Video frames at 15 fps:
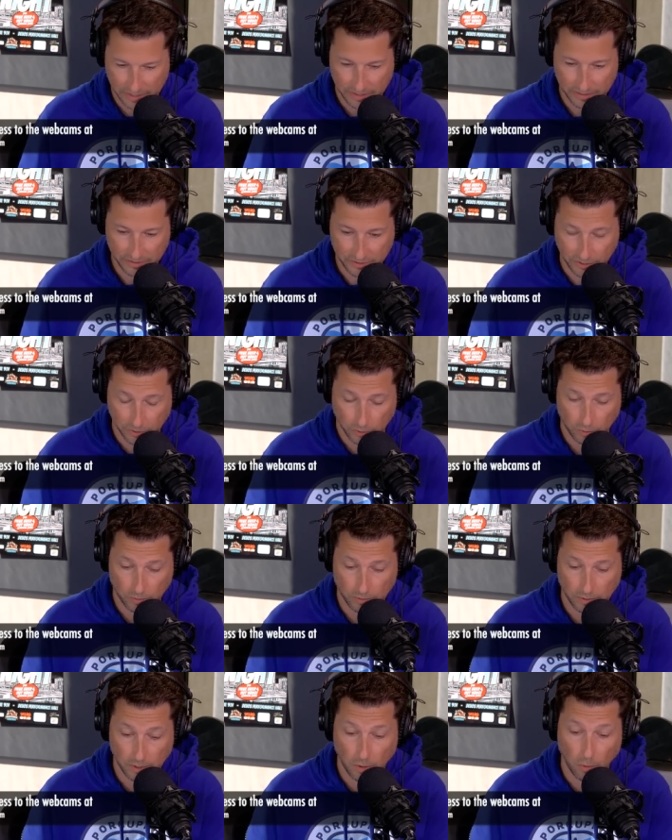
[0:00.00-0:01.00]
two,
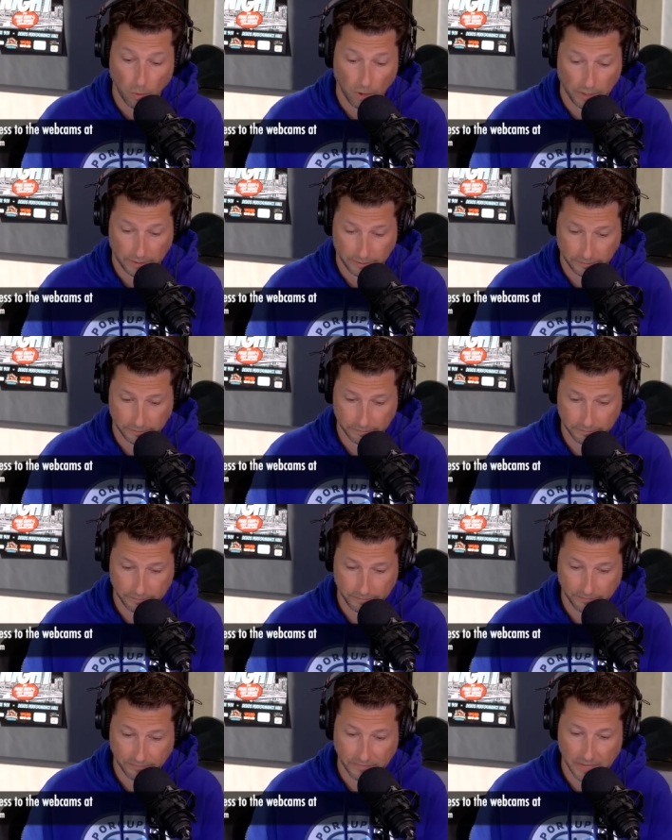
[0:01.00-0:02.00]
one.
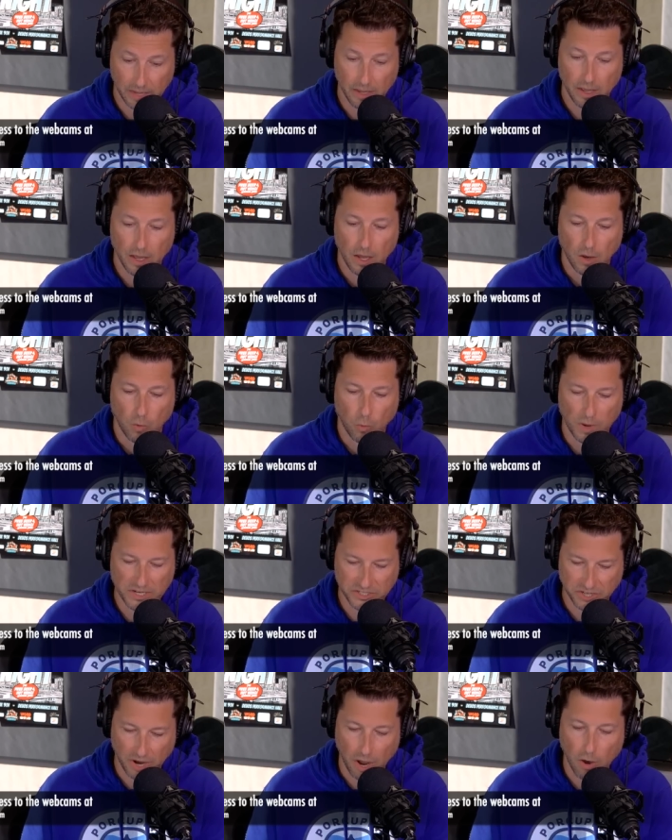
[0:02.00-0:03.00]

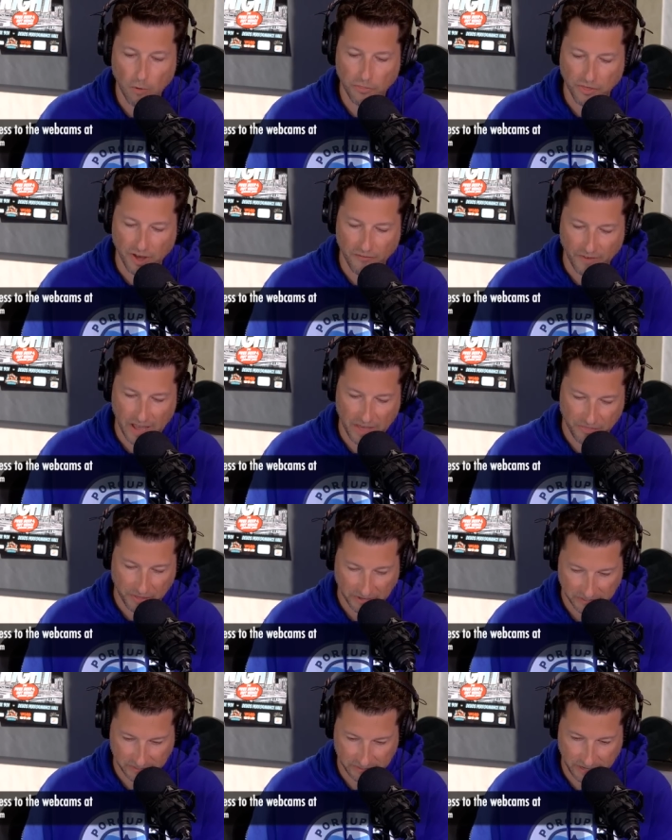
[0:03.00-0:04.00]
Which oath of
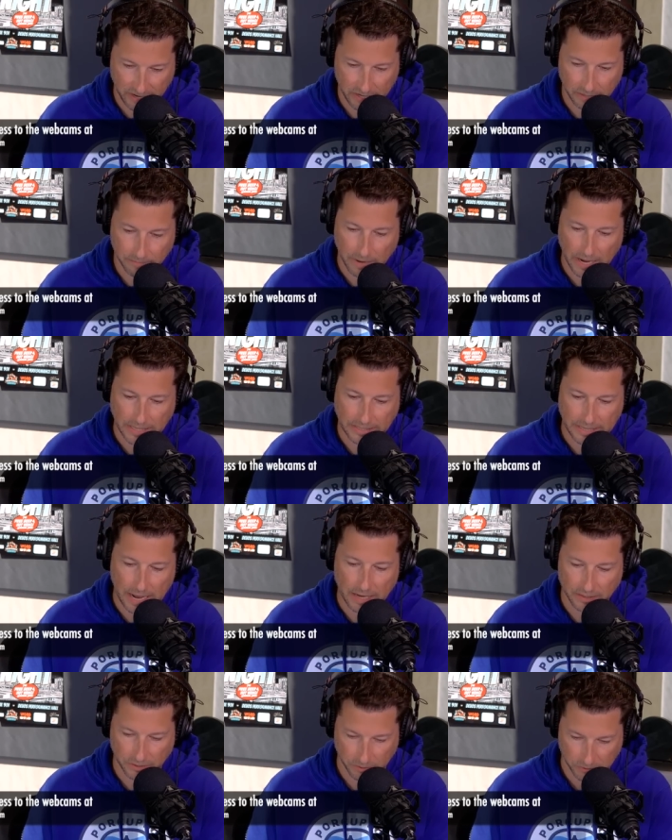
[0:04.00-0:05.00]
ethics taken by
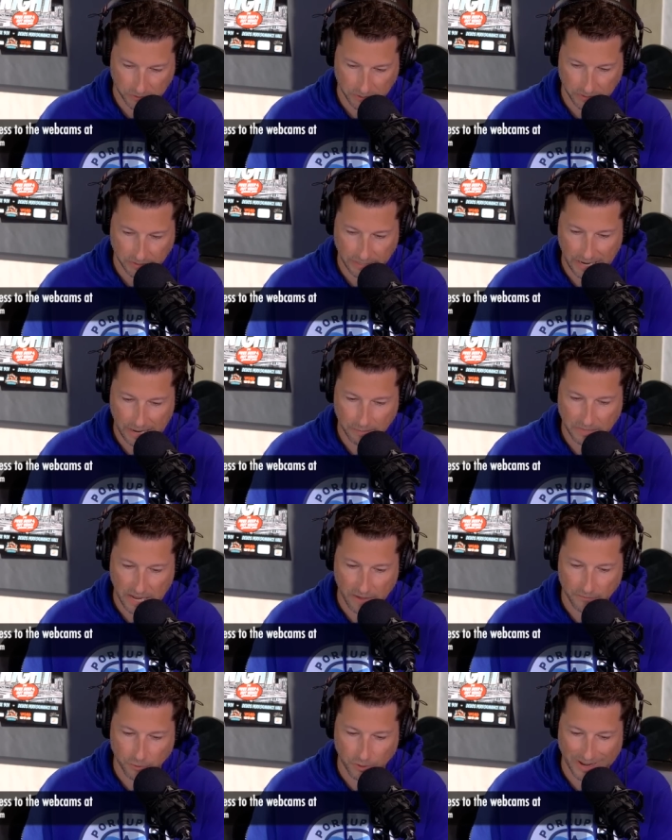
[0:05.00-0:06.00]
doctors is named
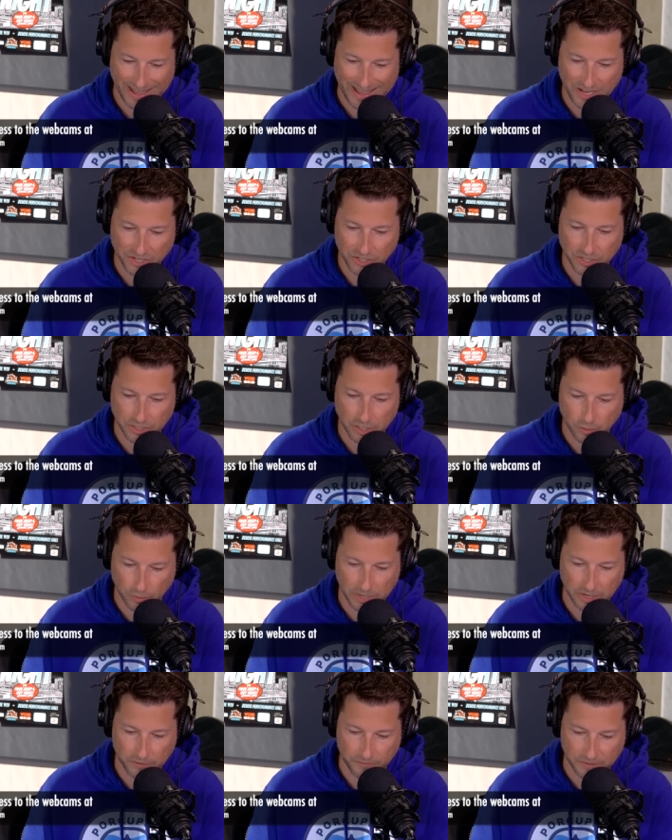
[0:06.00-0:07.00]
after an ancient
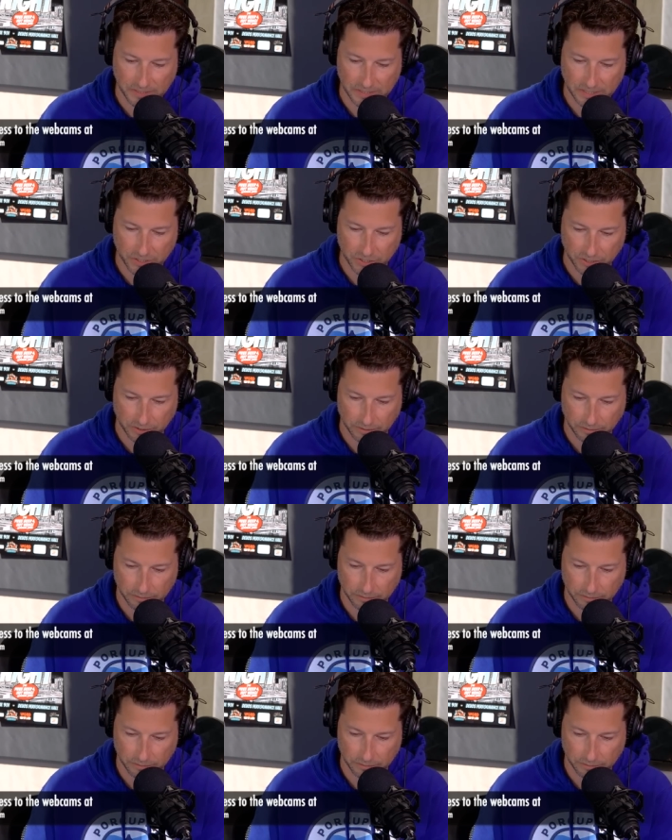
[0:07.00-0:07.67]
Greek physician?